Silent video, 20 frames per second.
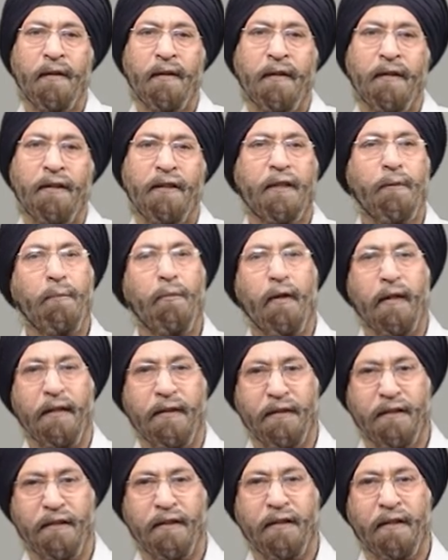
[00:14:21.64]

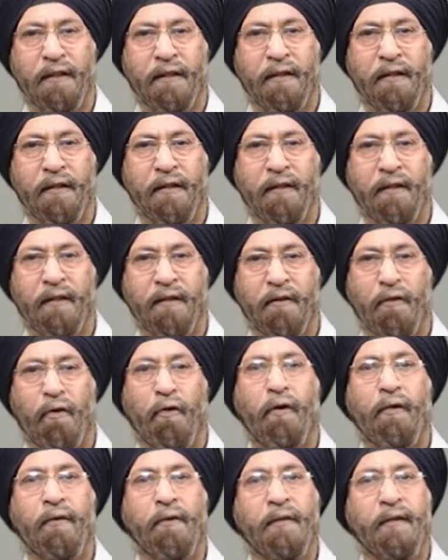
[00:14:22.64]
Stimulants,
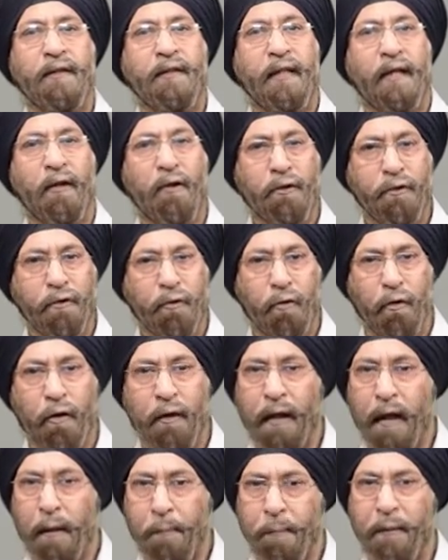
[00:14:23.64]
or they are also
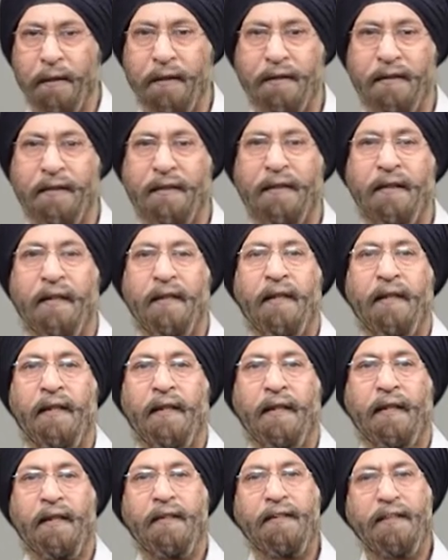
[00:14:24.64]
called uppers,
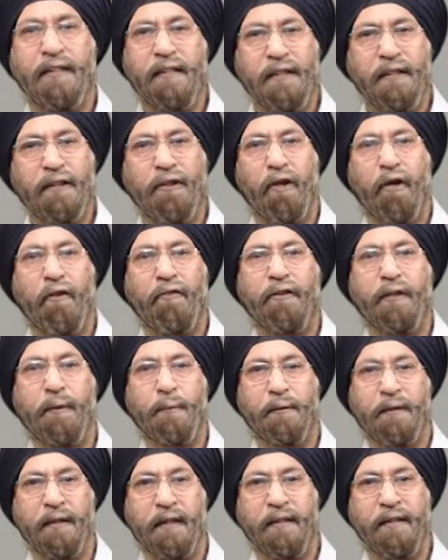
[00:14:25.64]
consist of
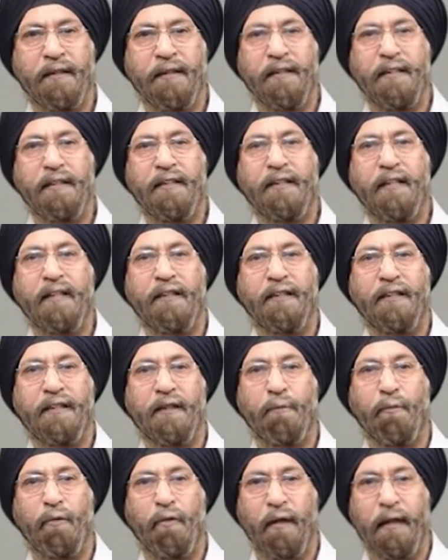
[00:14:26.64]
substances that
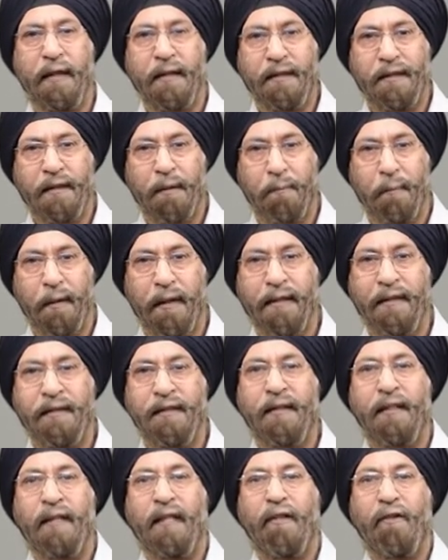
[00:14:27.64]
stimulate the
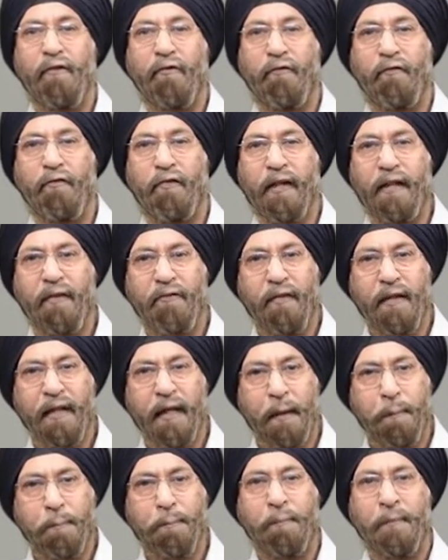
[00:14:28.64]
mind, wake one
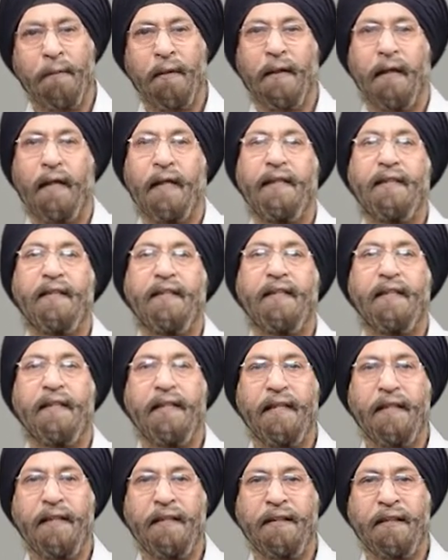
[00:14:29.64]
up, and
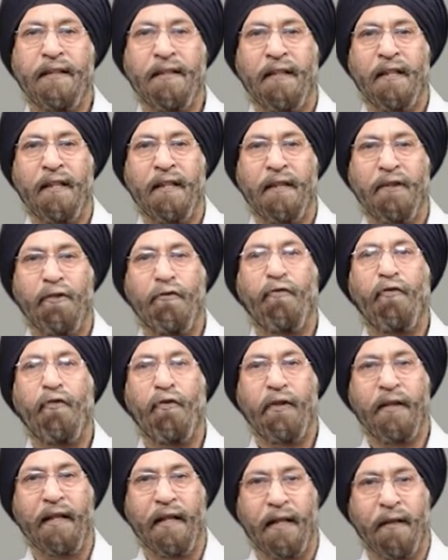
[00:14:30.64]
create
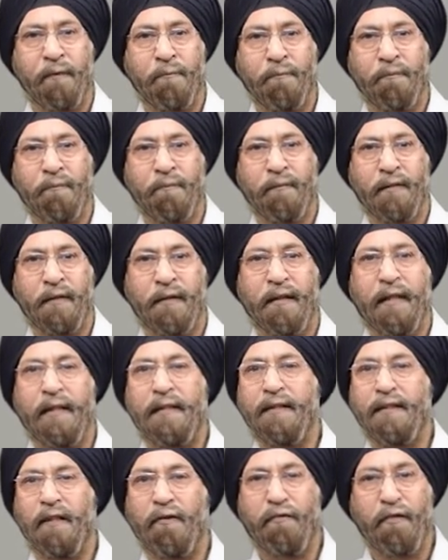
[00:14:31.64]
euphoria, that
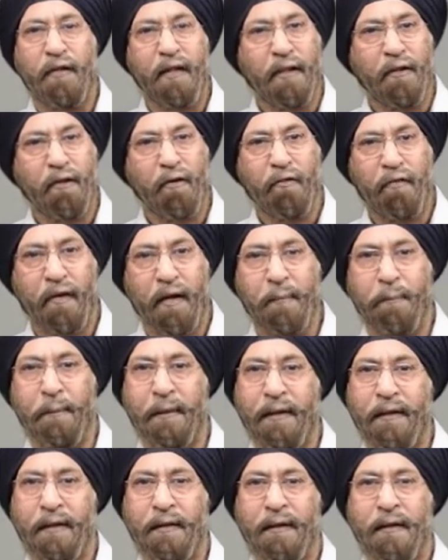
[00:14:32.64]
is, a feeling of
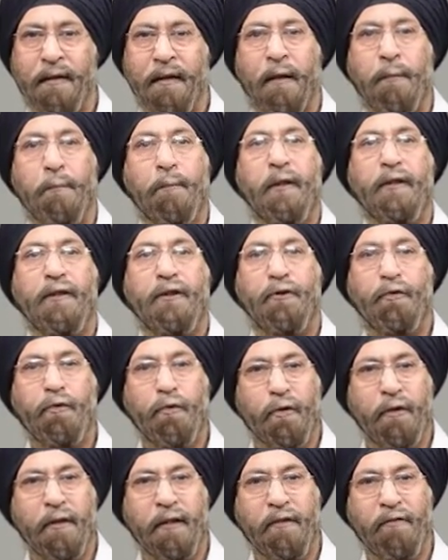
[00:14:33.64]
well-being, but do
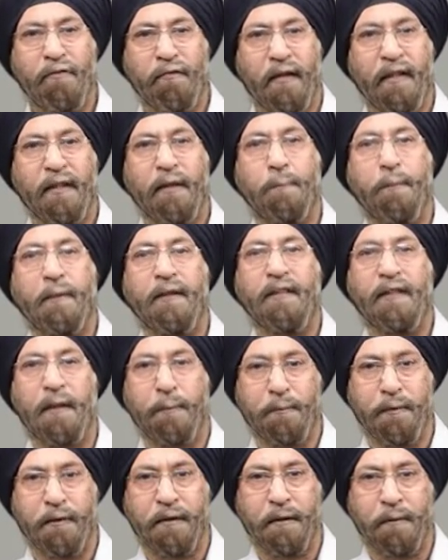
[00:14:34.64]
not affect
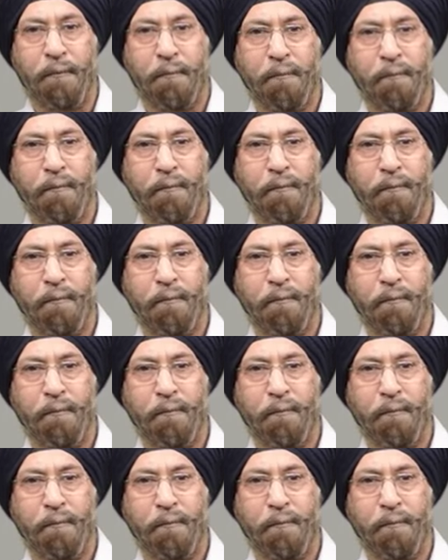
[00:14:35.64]
perception.